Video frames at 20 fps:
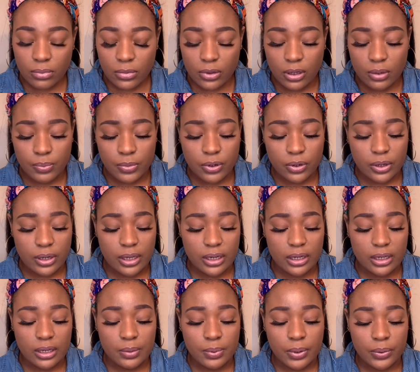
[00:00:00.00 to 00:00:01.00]
I'm gonna go ahead and
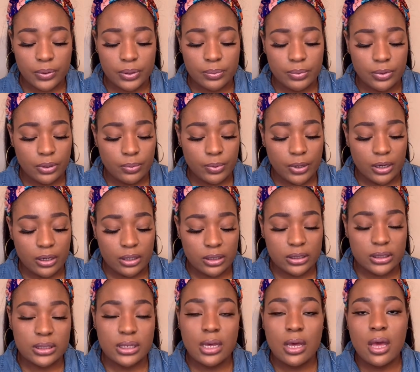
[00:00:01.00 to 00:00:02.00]
keep on with the beauty products.
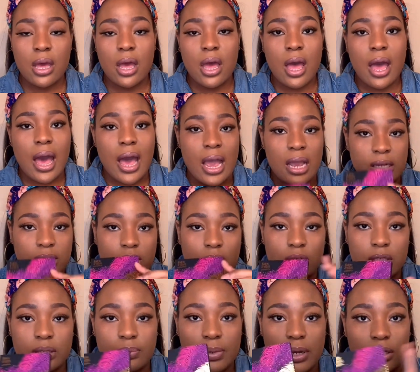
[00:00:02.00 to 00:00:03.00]
I
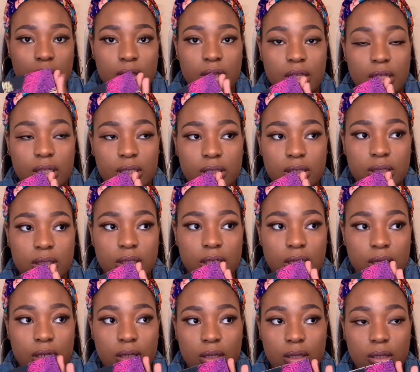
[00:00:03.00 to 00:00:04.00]
talked about this
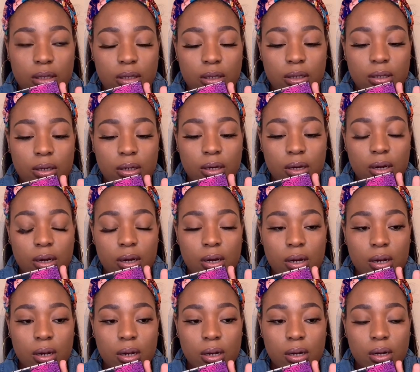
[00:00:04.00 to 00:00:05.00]
in
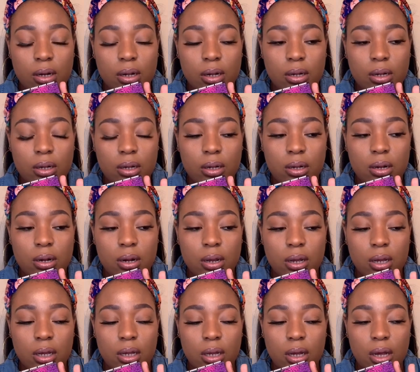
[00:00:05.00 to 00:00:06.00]

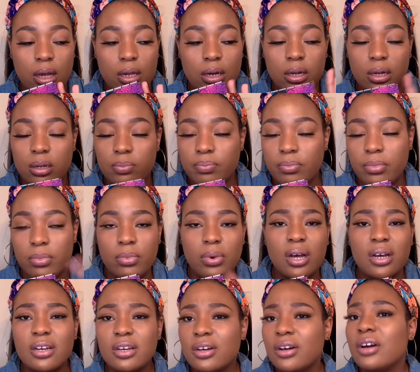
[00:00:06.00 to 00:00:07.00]
in
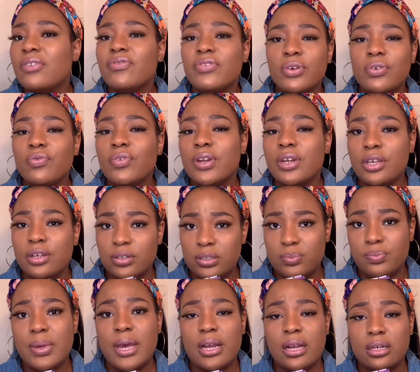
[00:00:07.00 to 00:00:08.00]
a few videos
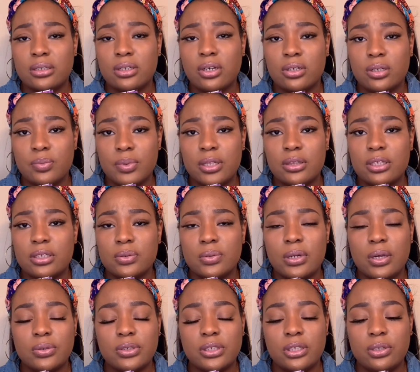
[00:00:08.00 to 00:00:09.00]
back, I talked about this when
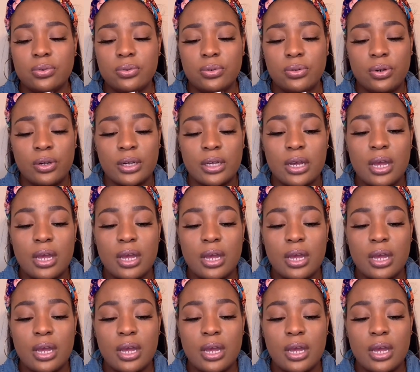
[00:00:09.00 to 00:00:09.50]
I was in New York.